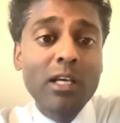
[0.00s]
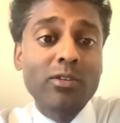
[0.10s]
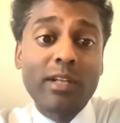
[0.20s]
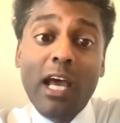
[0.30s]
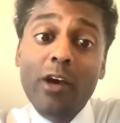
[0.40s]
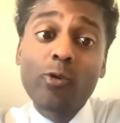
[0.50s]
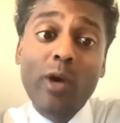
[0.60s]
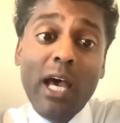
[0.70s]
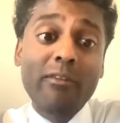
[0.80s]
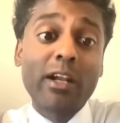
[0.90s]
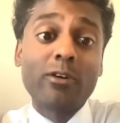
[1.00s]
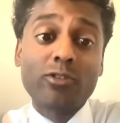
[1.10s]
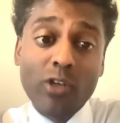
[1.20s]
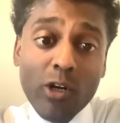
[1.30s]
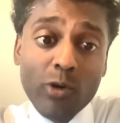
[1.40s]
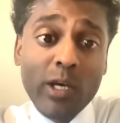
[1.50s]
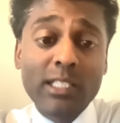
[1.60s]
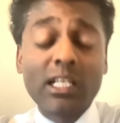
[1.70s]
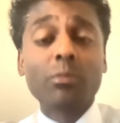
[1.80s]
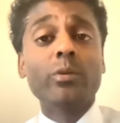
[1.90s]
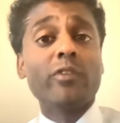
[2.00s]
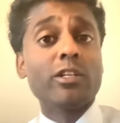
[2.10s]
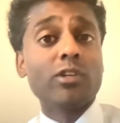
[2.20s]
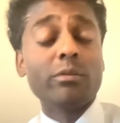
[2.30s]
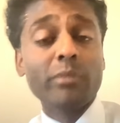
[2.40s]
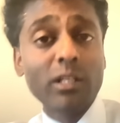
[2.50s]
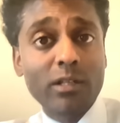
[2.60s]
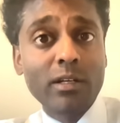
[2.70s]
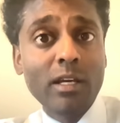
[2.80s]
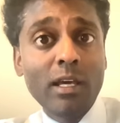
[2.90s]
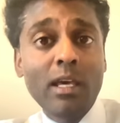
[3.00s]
So now you have Arizona who has double revenge on Miller,